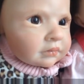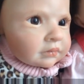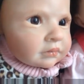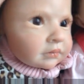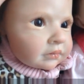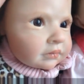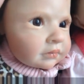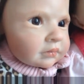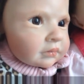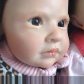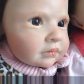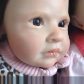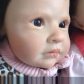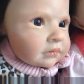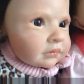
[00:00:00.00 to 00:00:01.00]
I nickname
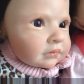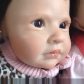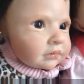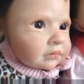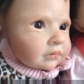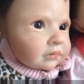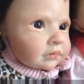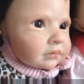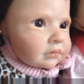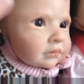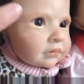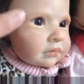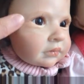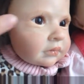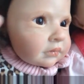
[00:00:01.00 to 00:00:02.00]
her Miss
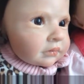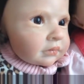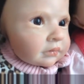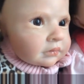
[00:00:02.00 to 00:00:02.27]
Priss